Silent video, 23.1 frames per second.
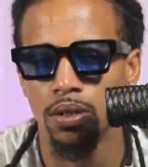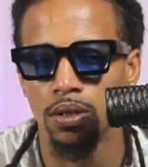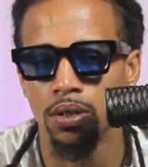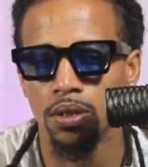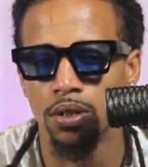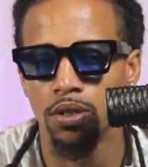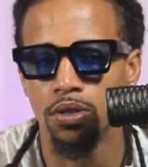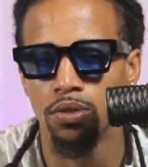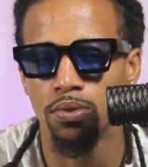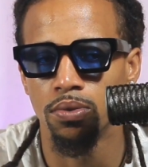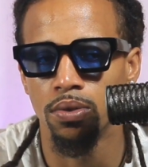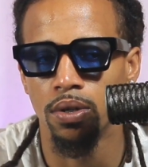
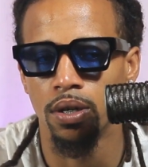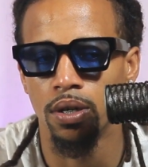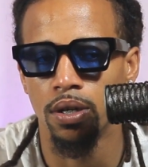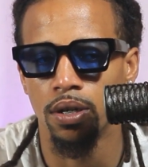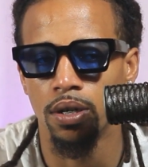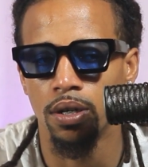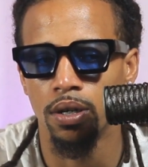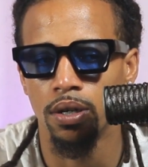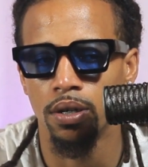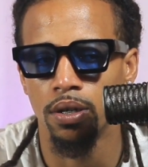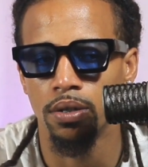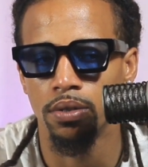Did you
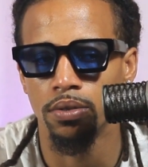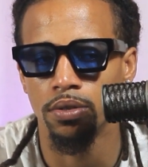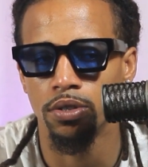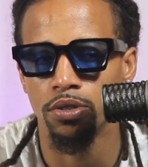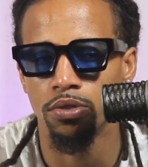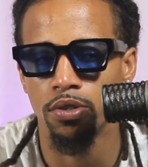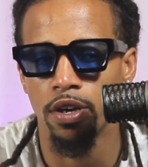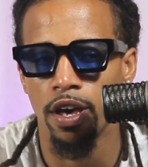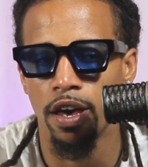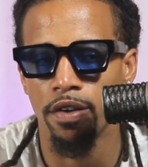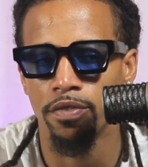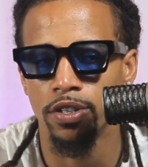
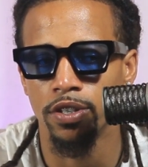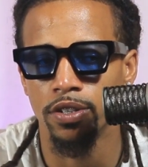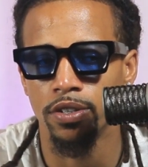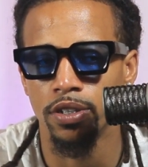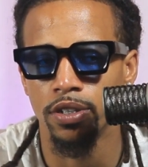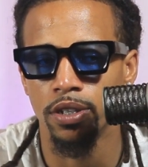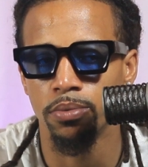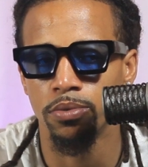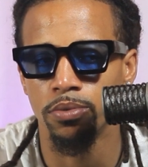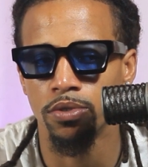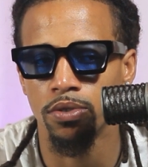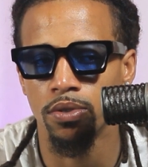have any
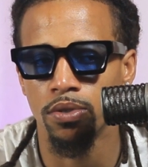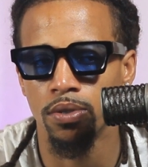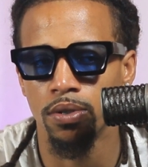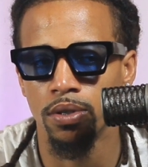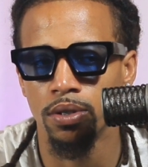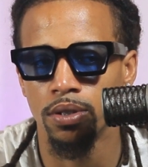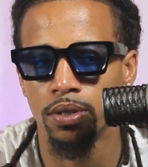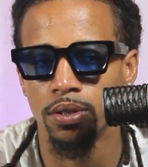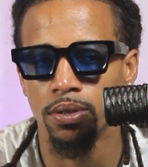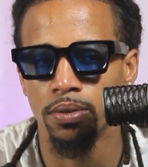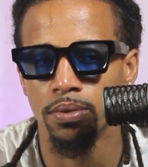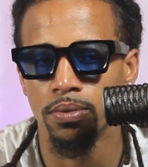siblings growing
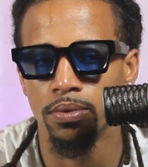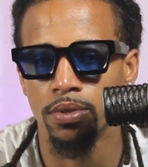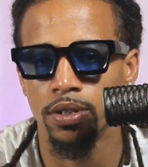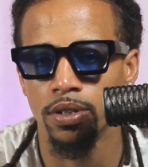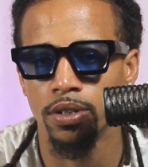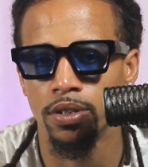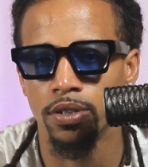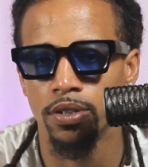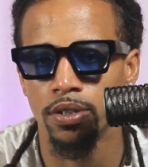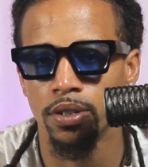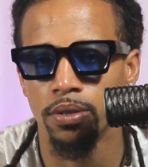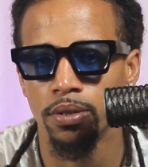up? Was
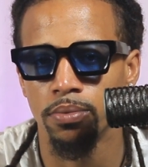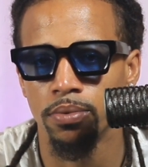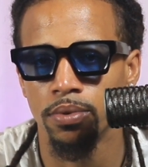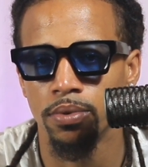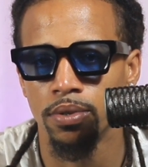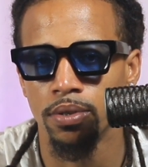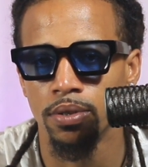any siblings?